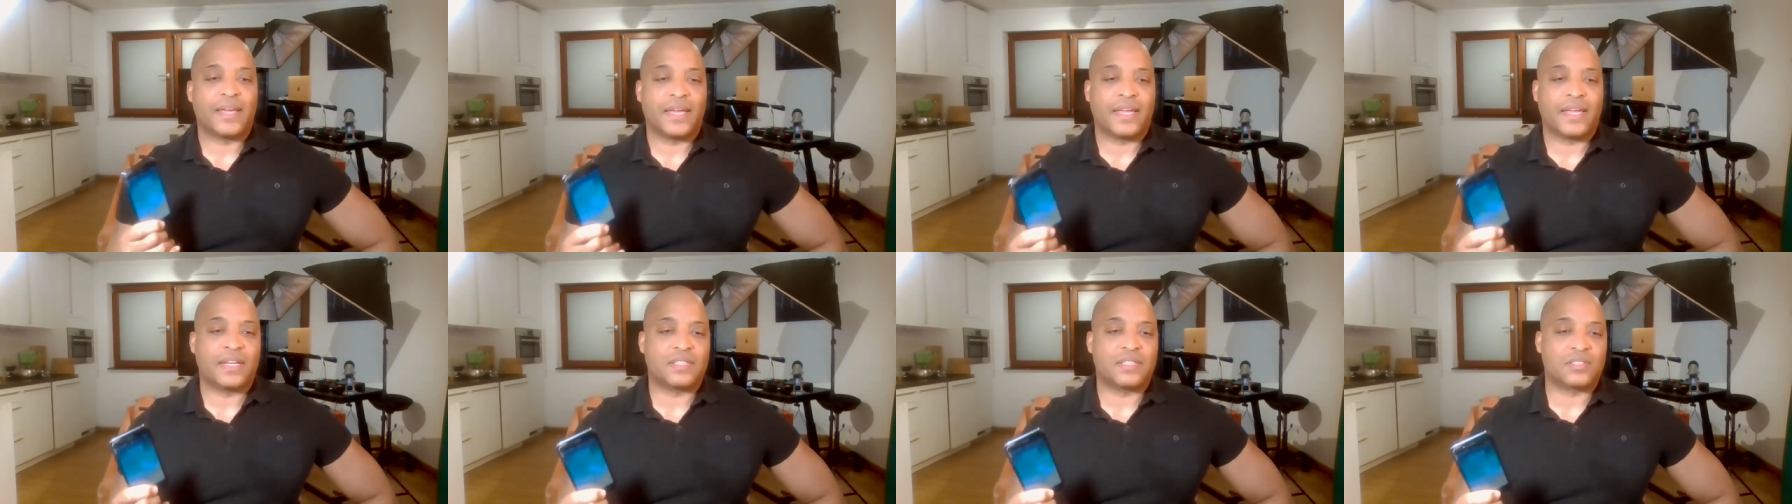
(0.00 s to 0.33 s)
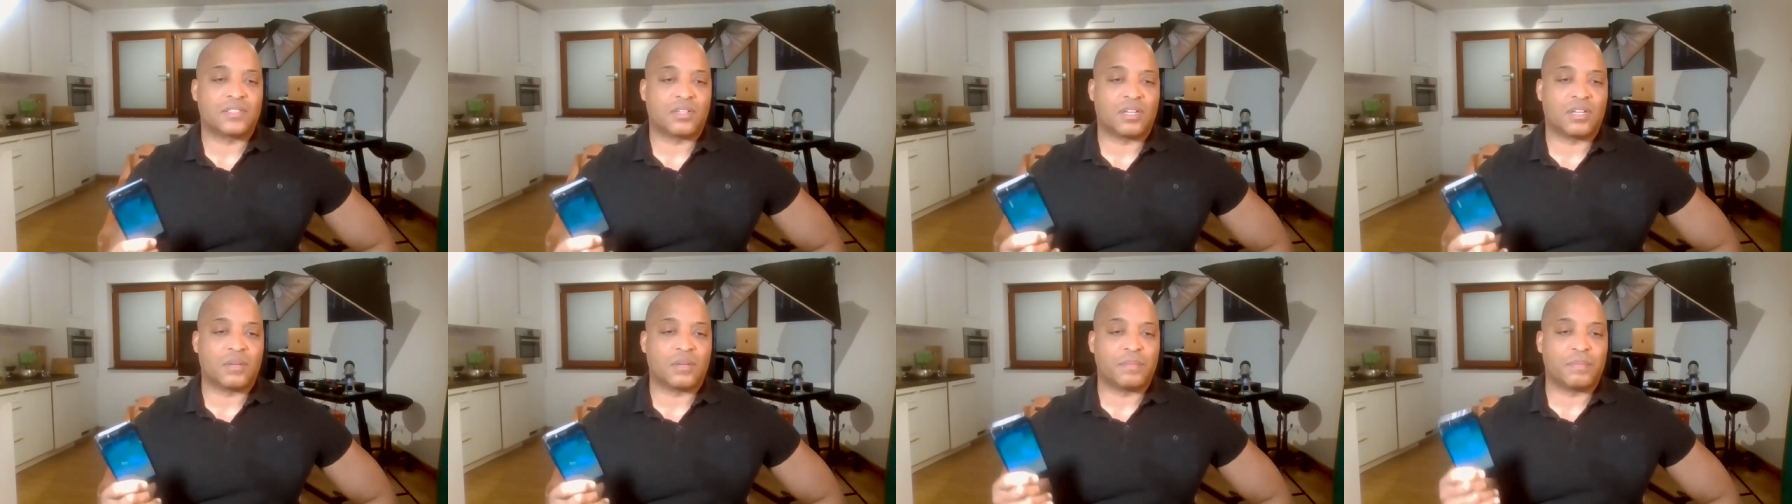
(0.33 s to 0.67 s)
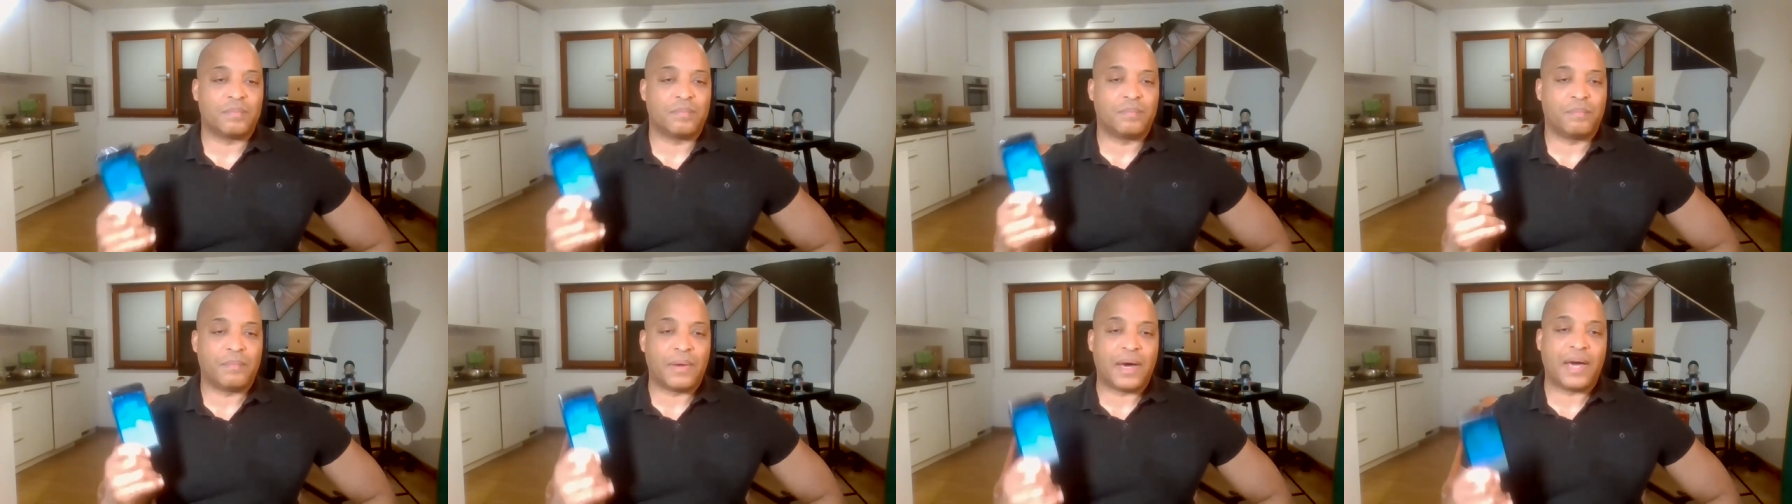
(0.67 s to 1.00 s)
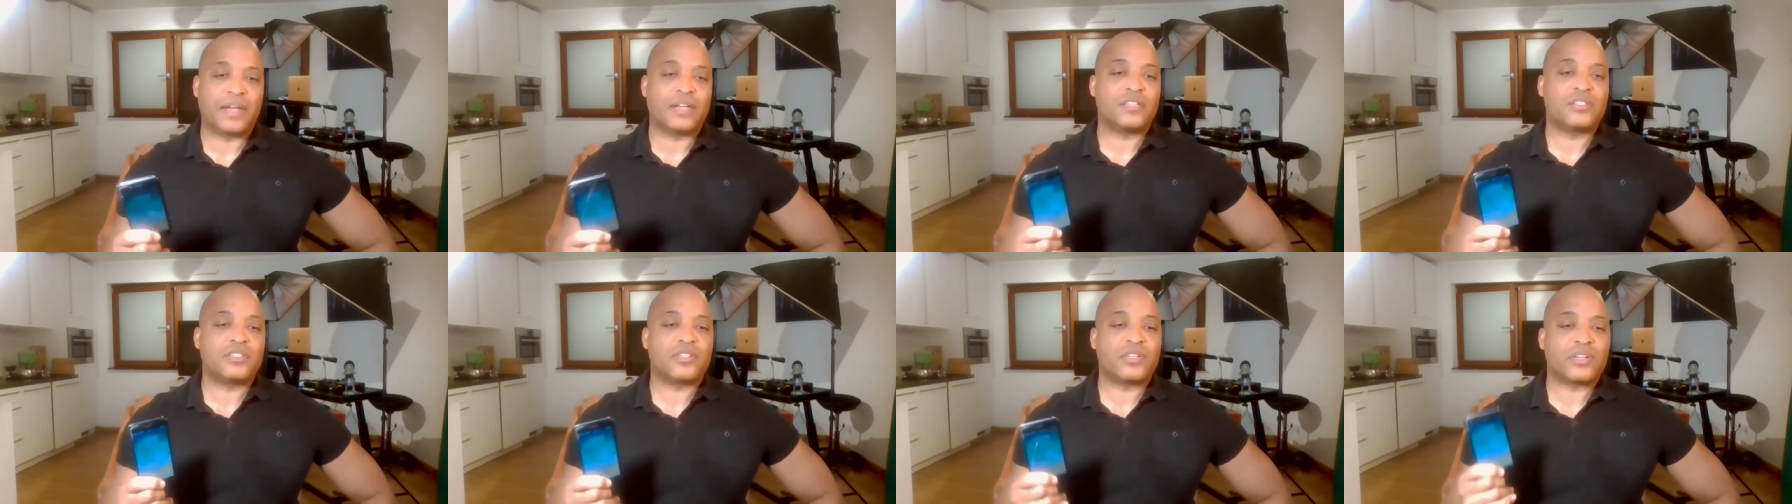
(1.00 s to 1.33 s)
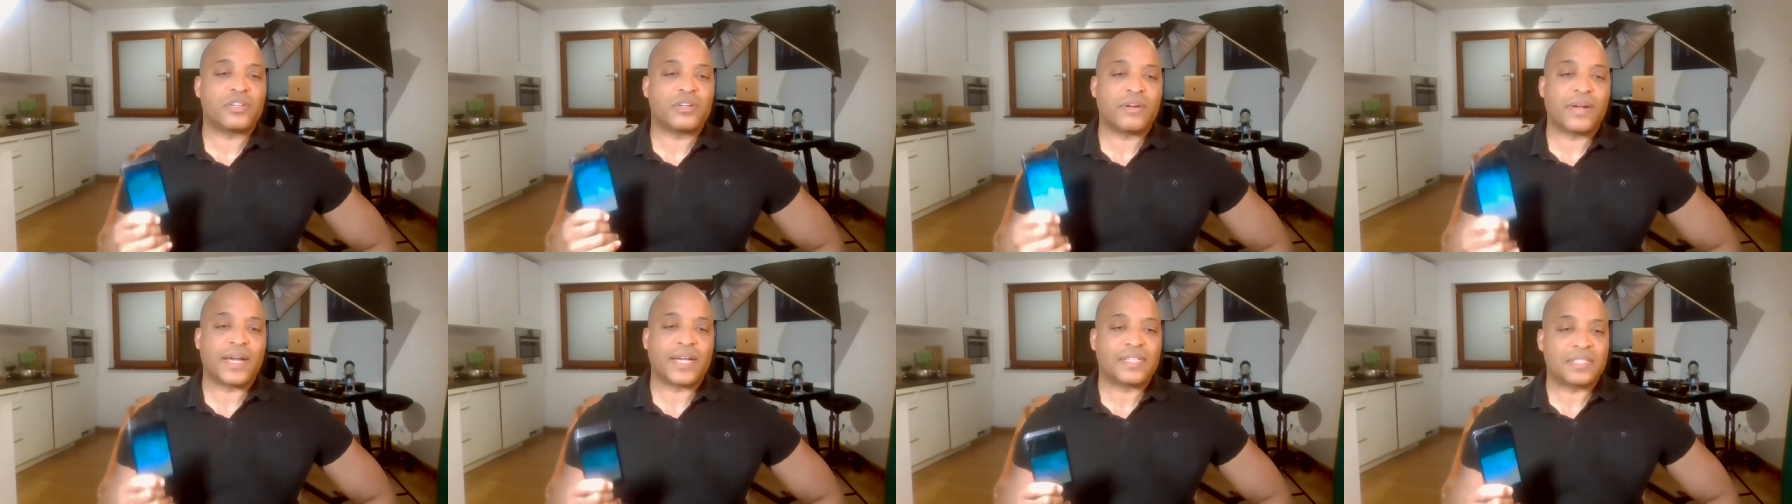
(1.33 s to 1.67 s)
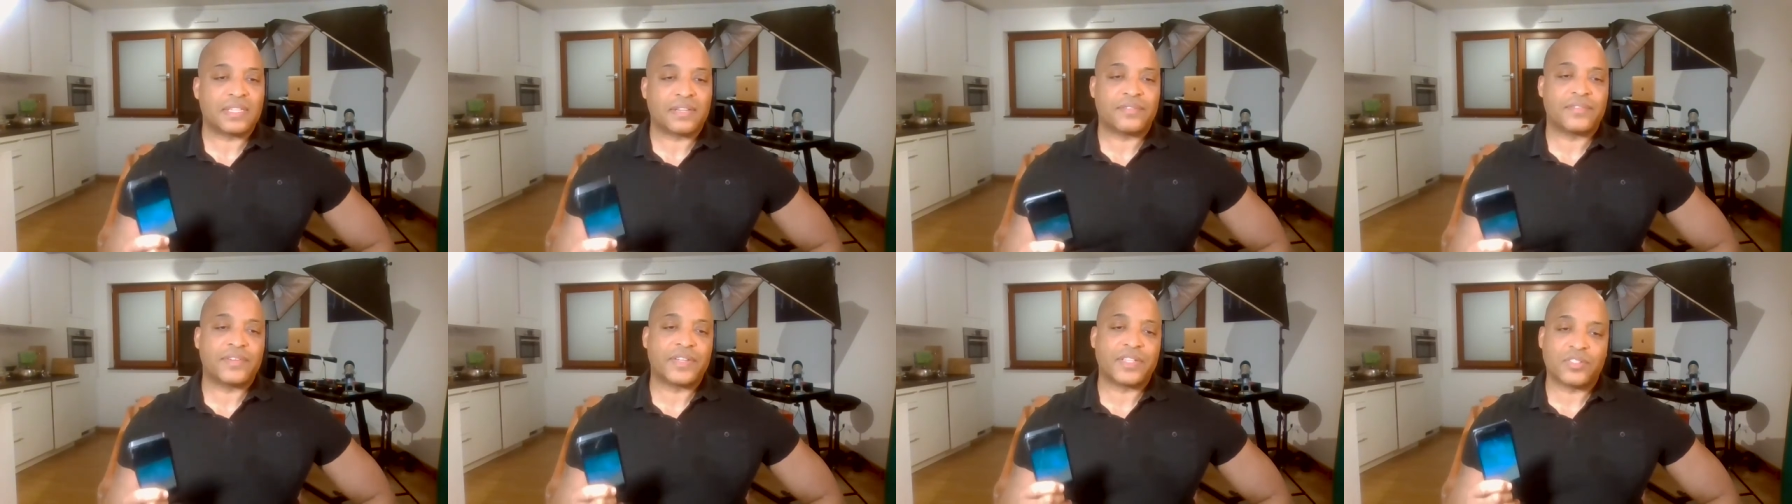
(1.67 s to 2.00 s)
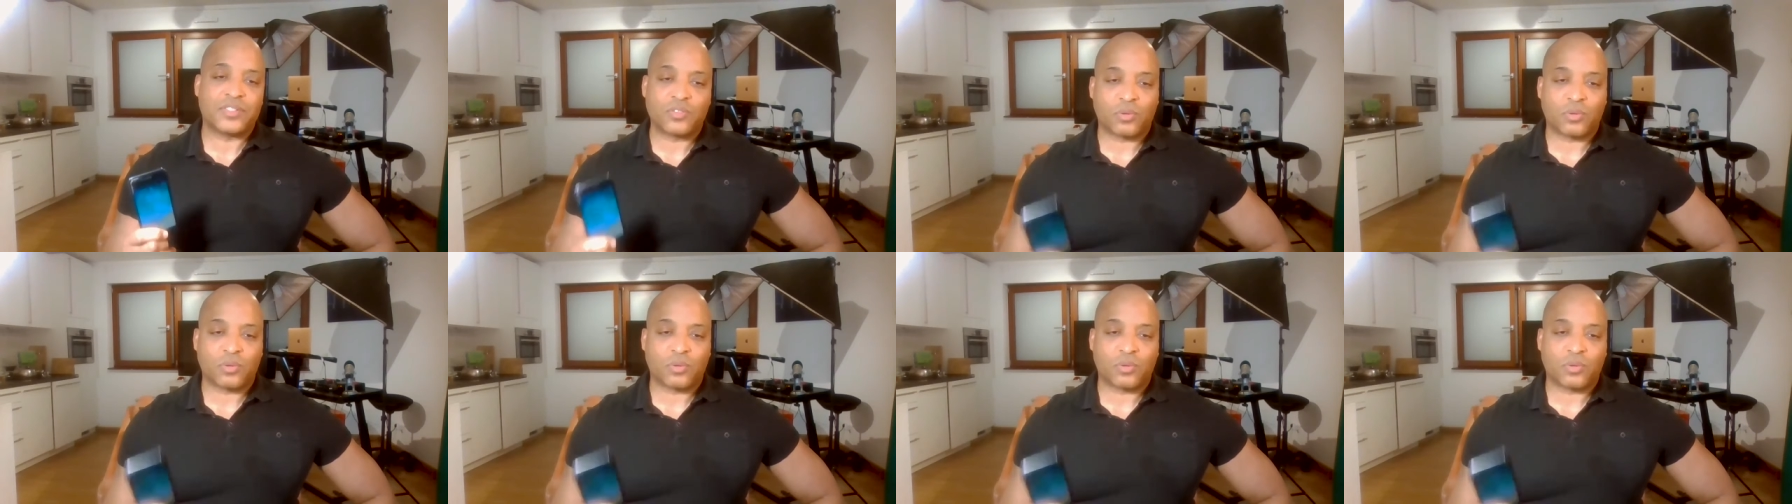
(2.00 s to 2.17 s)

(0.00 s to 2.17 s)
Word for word: and it's going to monitor your activities